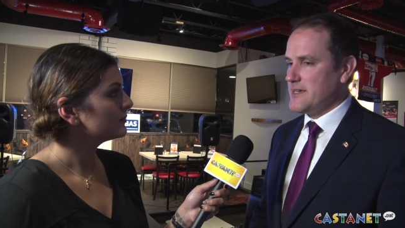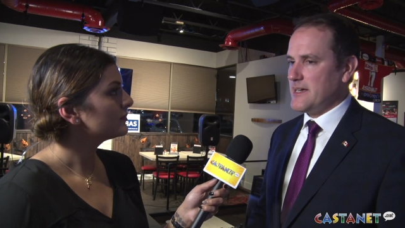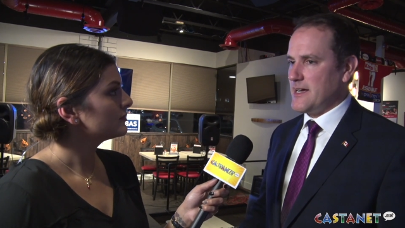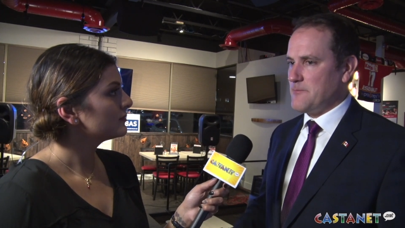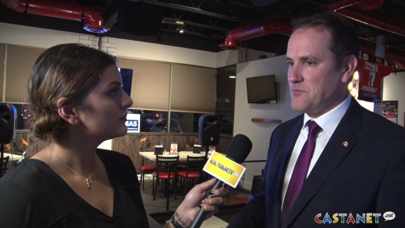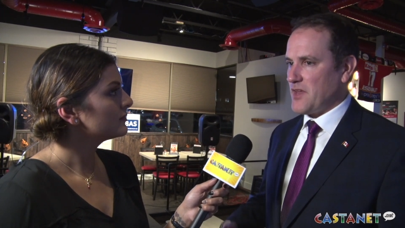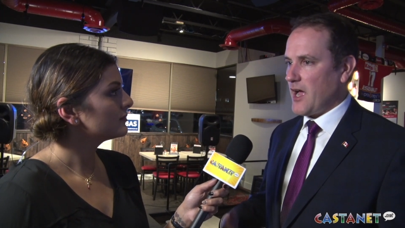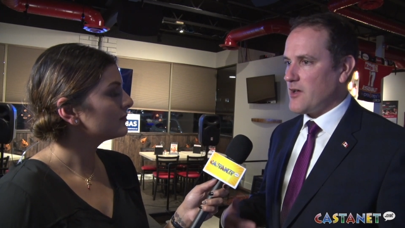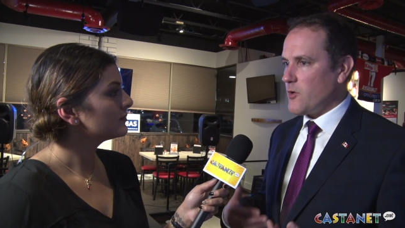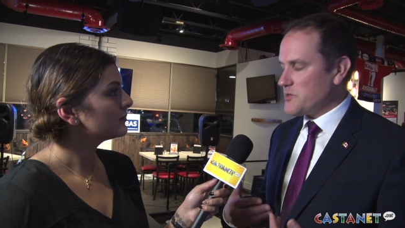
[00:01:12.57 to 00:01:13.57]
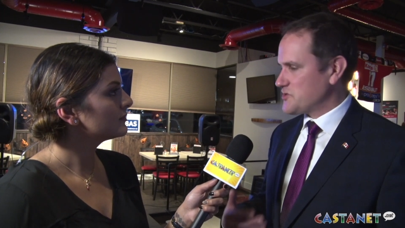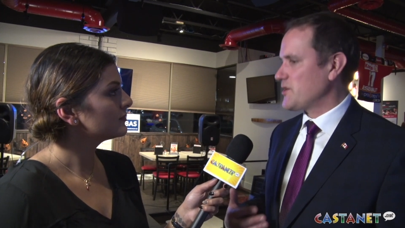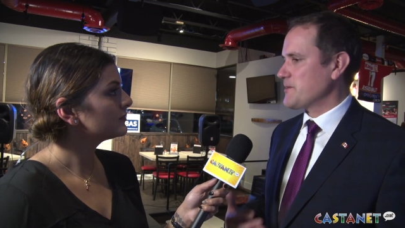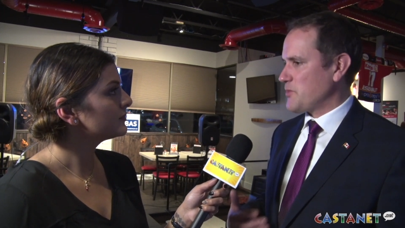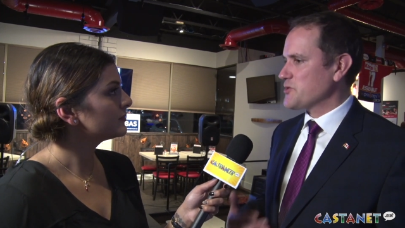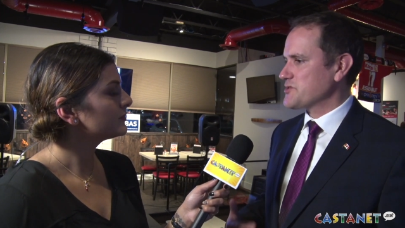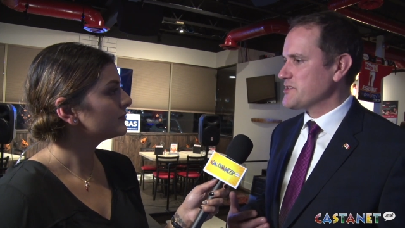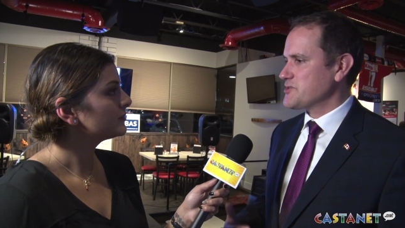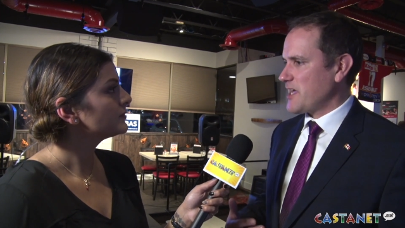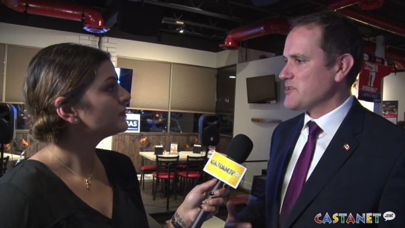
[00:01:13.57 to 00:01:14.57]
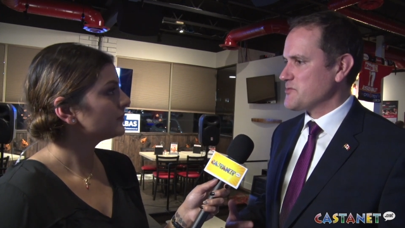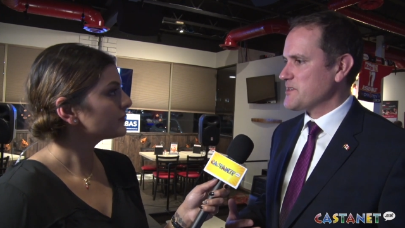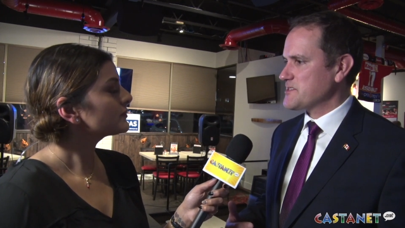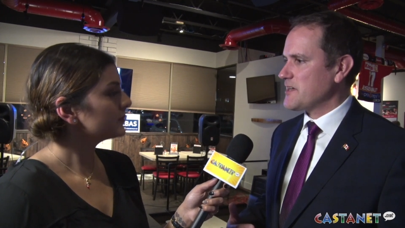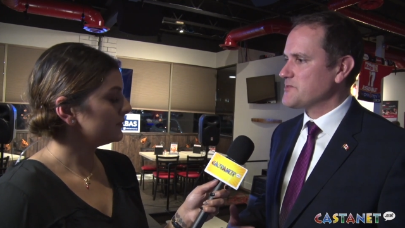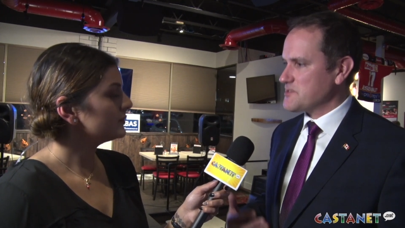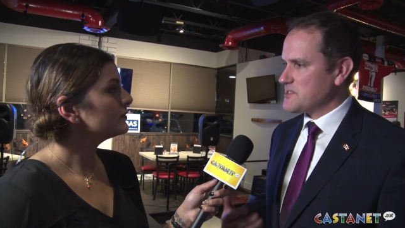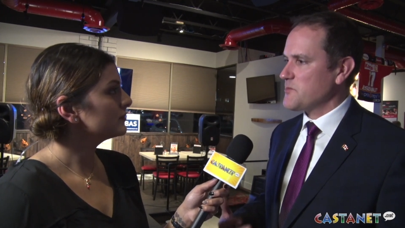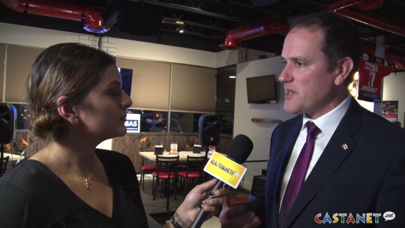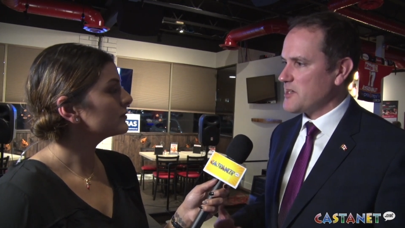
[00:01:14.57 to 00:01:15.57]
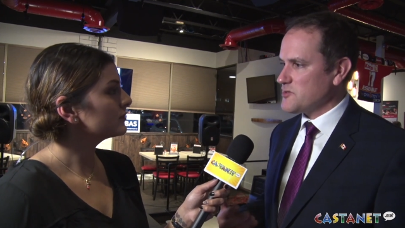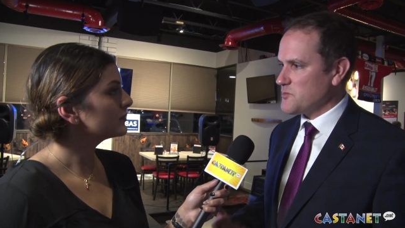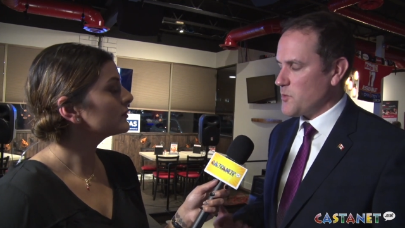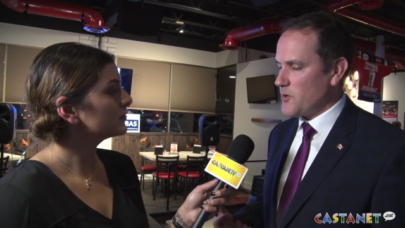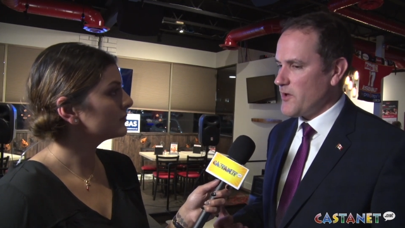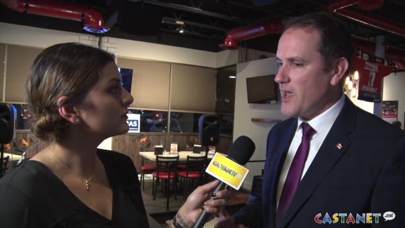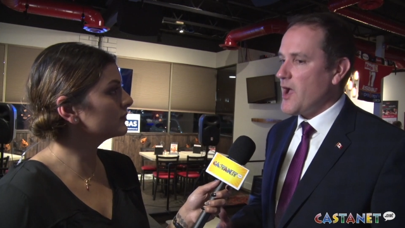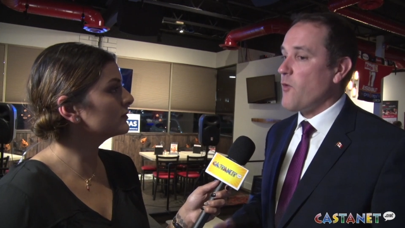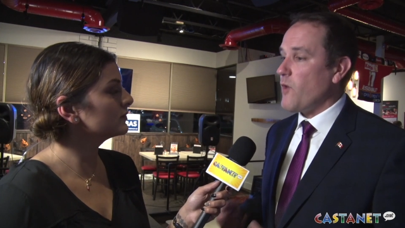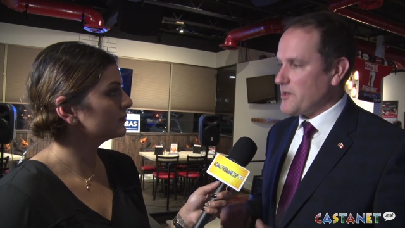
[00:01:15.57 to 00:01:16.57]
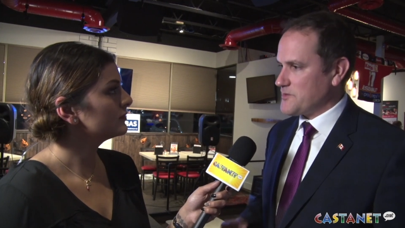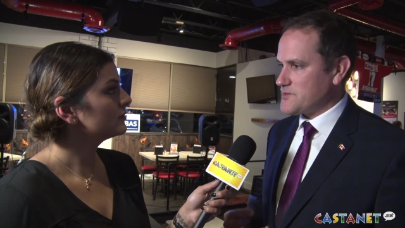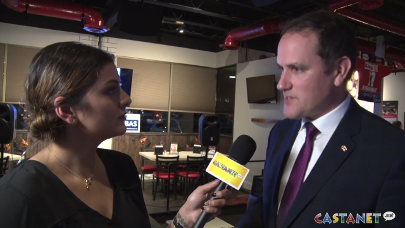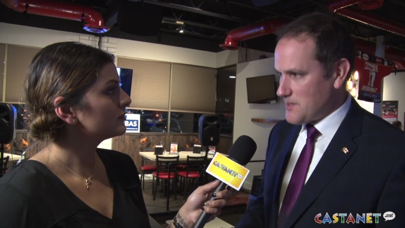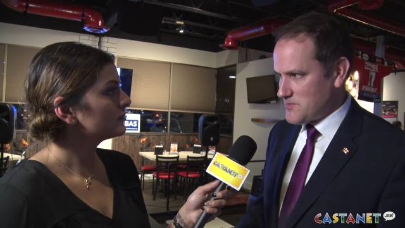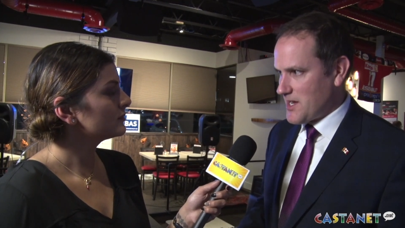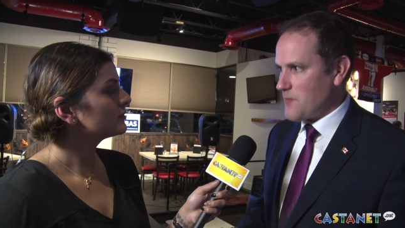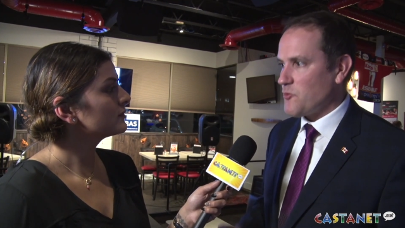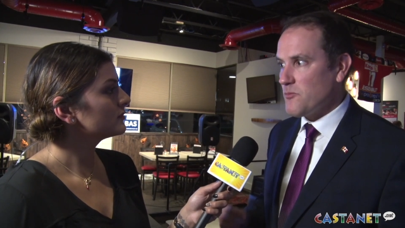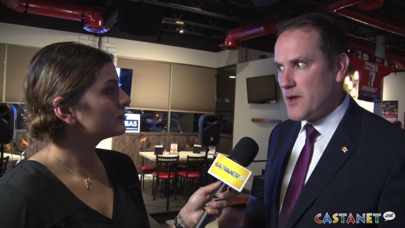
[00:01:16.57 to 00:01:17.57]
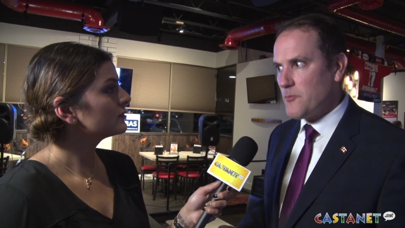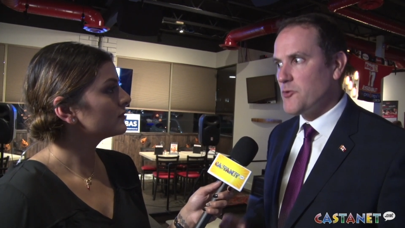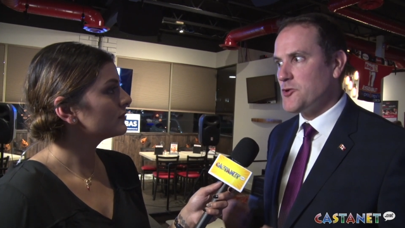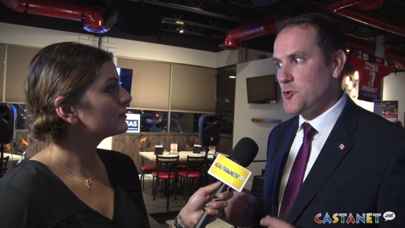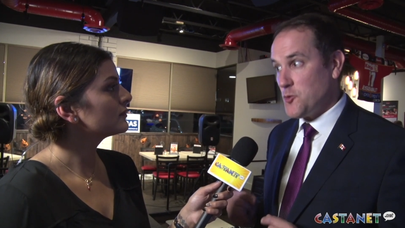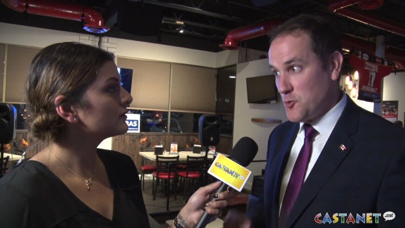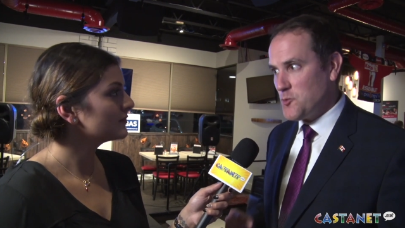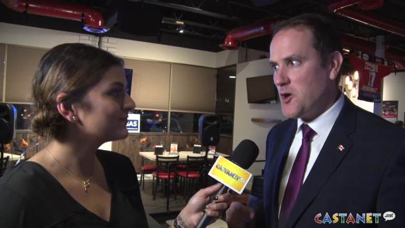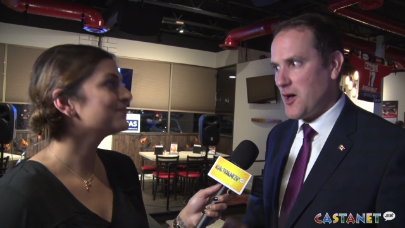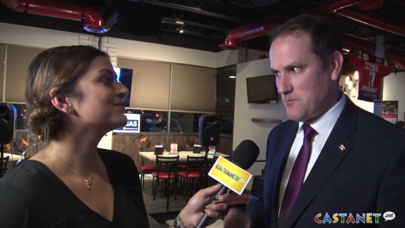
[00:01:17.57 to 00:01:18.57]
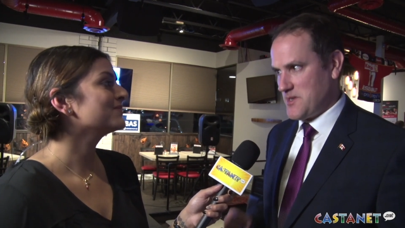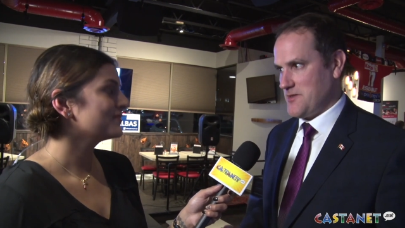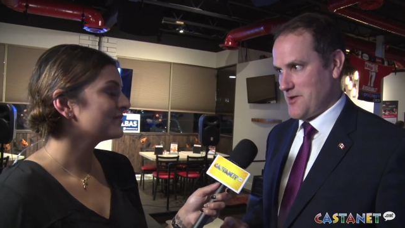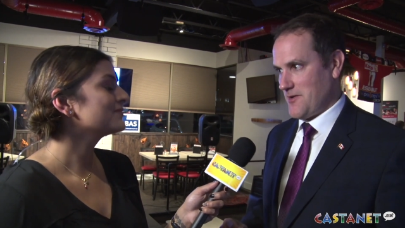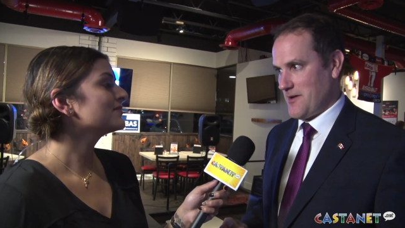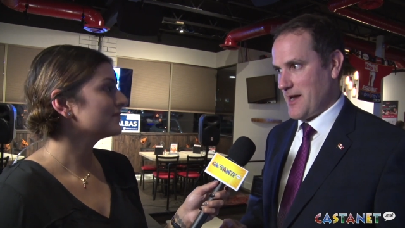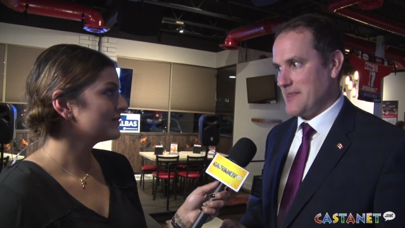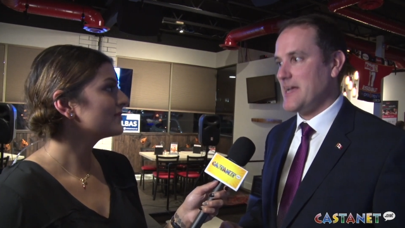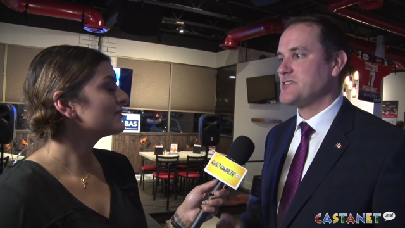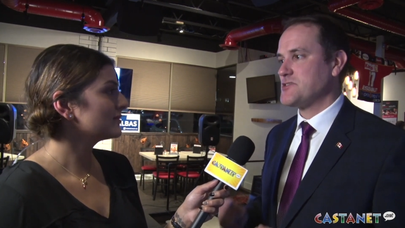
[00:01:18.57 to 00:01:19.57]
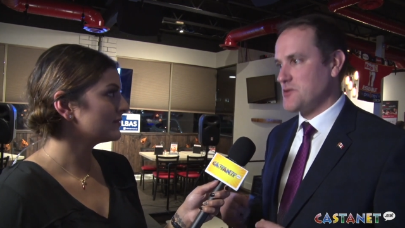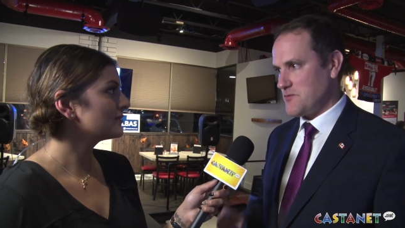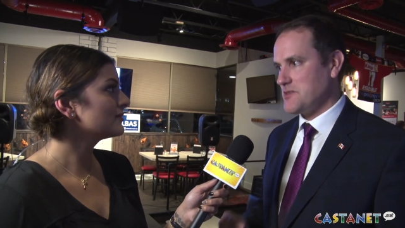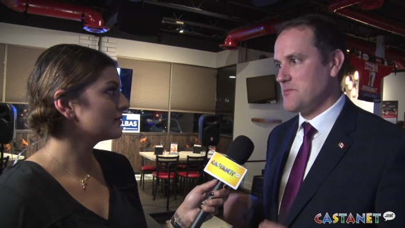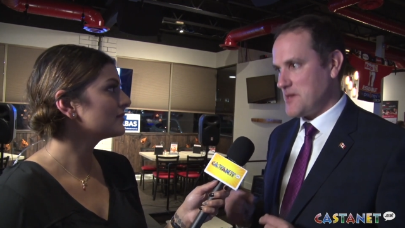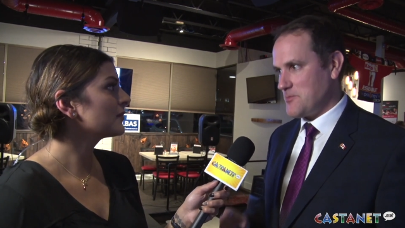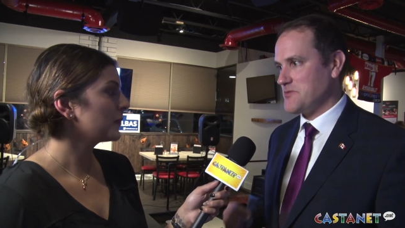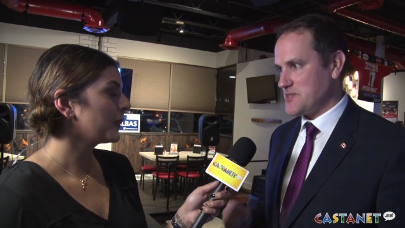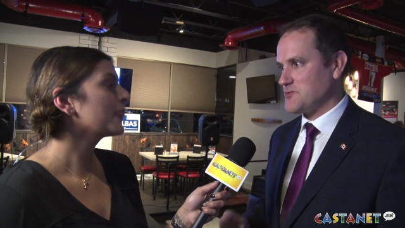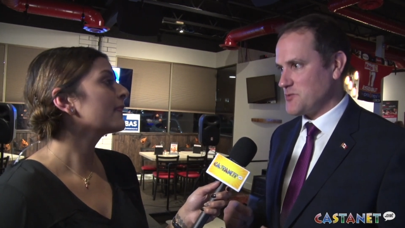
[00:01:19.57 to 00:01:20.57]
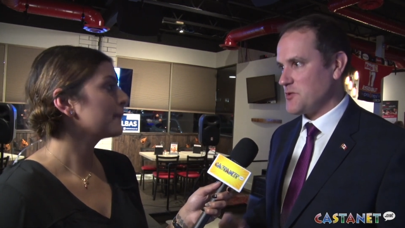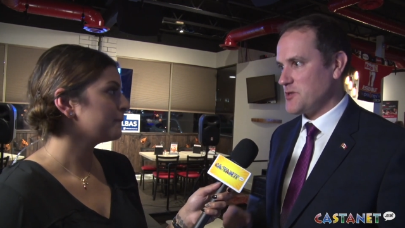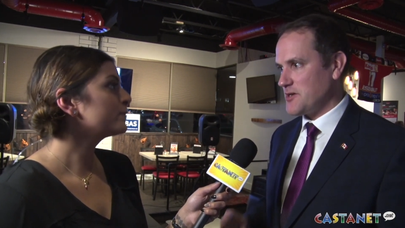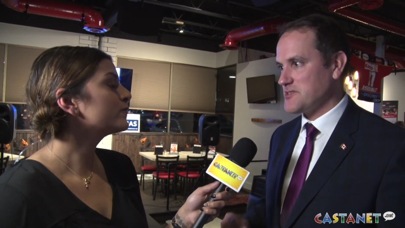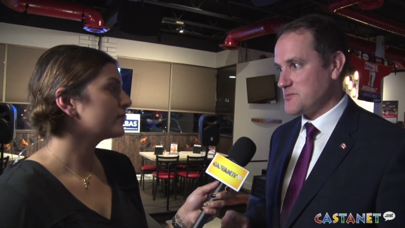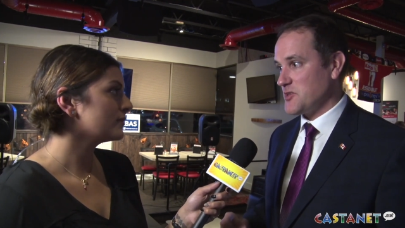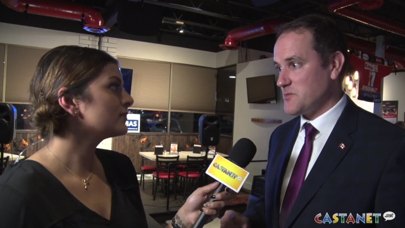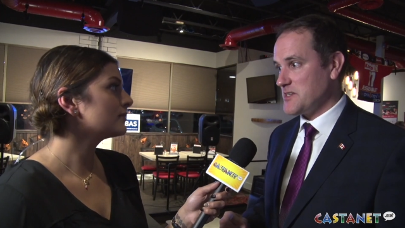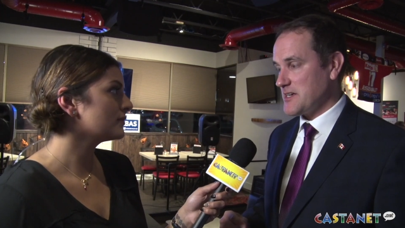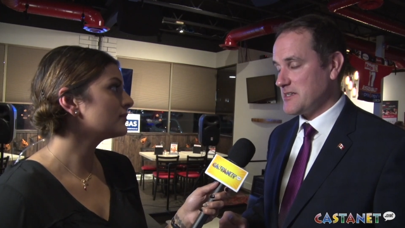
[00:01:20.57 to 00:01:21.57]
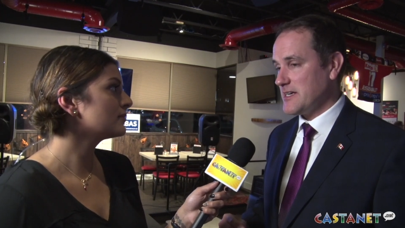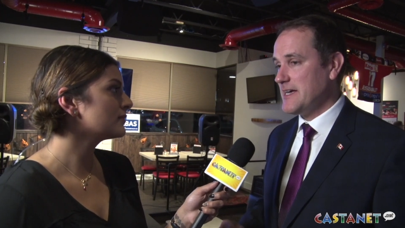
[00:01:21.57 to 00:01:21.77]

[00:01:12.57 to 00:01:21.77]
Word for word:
Speaker 1: um, I always try and personally challenge myself to see what I can do more, mm-hmm. while at the same time remembering who got me there. And that's serving the people of Central Okanagan Similkameen Nicola.